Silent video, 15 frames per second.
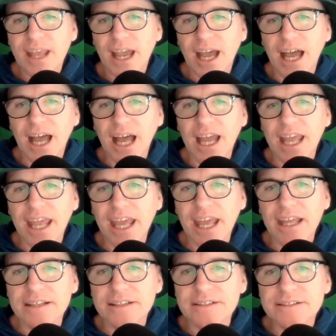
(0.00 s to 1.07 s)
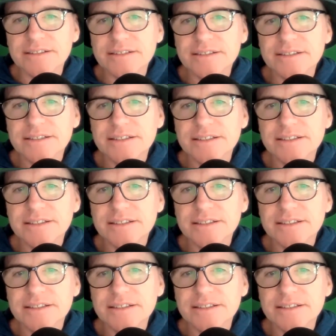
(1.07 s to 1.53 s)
high-end